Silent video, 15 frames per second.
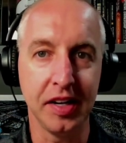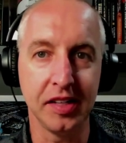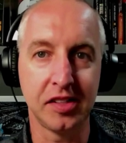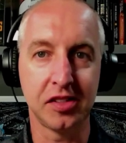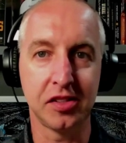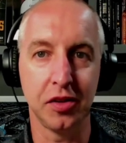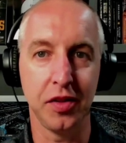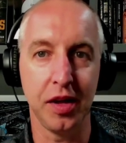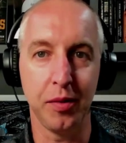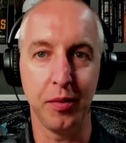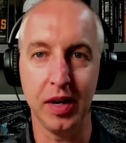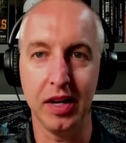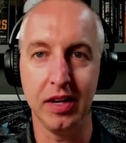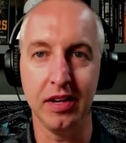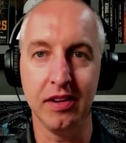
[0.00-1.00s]
It's so that
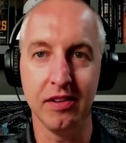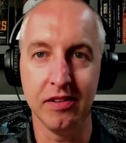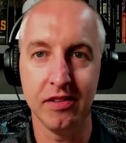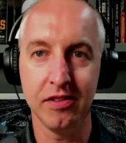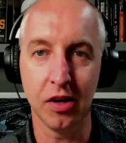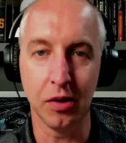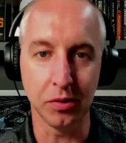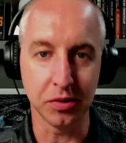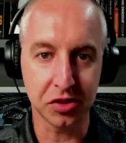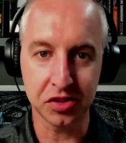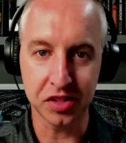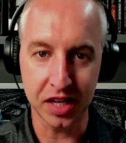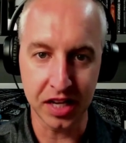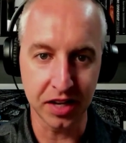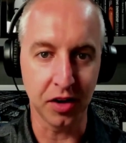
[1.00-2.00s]
we don't
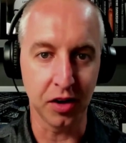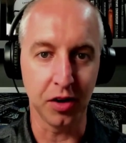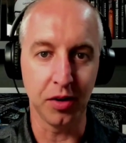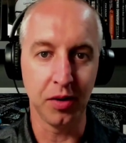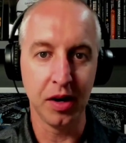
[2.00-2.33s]
sin or